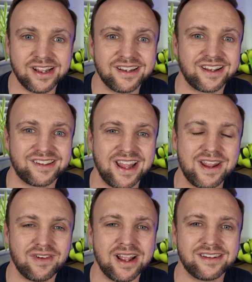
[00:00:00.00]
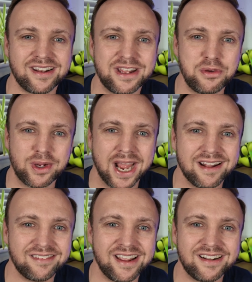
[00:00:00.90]
it as a safe laser that you
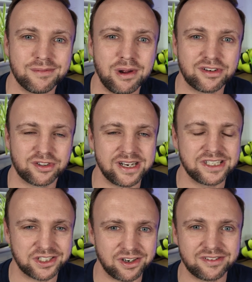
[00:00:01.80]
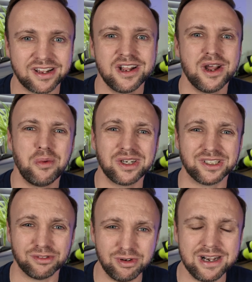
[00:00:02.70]
can take to most trade shows,
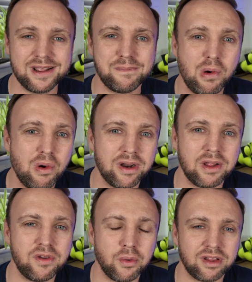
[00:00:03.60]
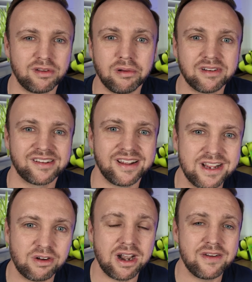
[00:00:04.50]
which is really important if you want to do
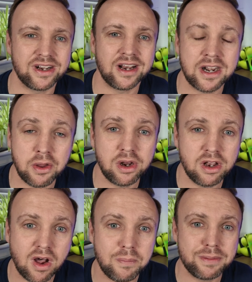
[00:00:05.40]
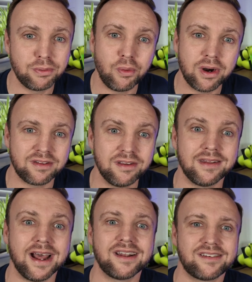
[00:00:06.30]
on-site engraving. And I know a lot of people want to
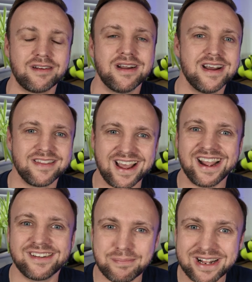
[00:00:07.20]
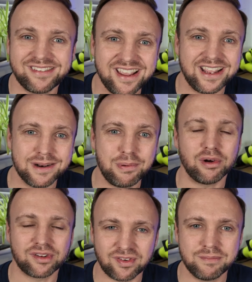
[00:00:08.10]
do that, so that is a big tick in the
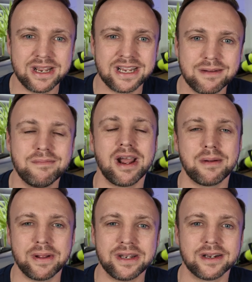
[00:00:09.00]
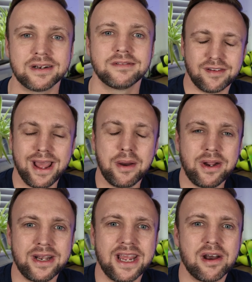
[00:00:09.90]
box from me, in my opinion. So now
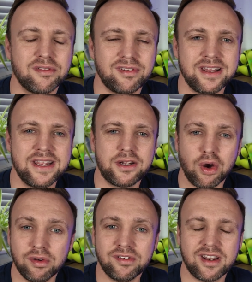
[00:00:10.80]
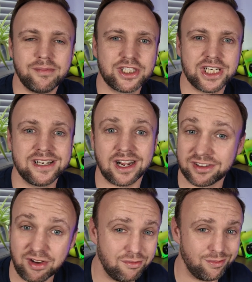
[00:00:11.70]
we're going to get onto the cons of the machine. I
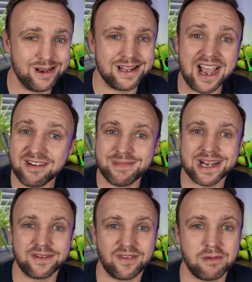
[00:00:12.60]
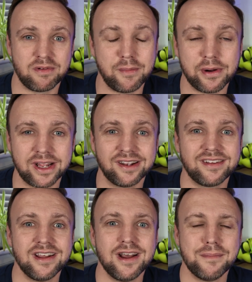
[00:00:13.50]
don't really have many of them, if I'm
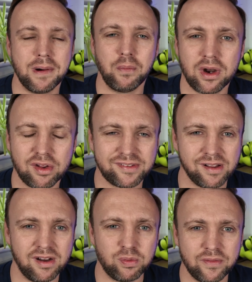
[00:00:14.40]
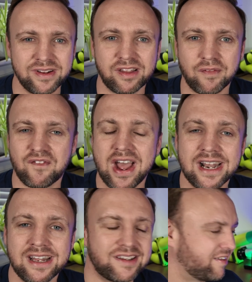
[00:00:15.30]
honest. But what I'll start off with is the
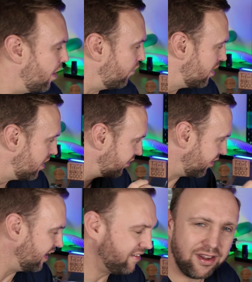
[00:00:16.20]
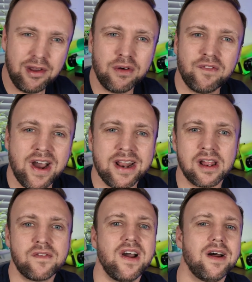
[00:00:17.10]
fan itself. So the internal fan
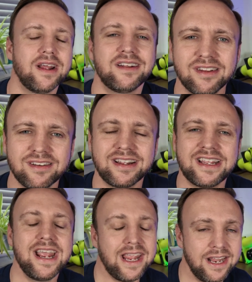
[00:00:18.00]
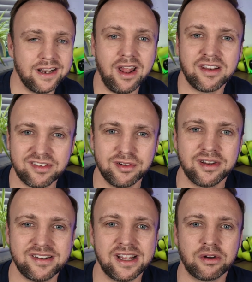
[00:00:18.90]
I found, it doesn't kick in as soon
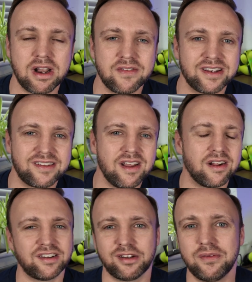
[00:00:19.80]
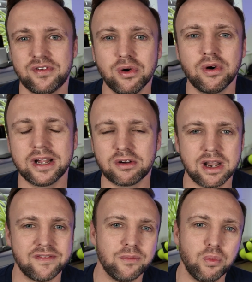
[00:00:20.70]
as an engraving starts. So if you're
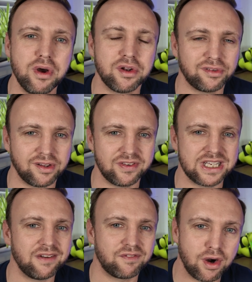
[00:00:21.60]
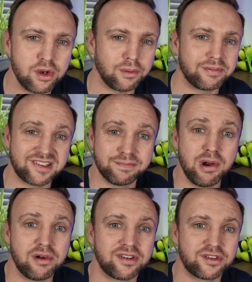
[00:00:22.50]
engraving wood or something that throws up
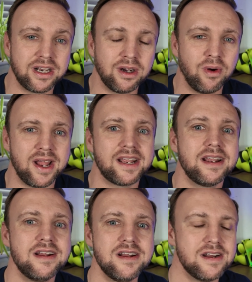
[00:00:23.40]
smoke straight away,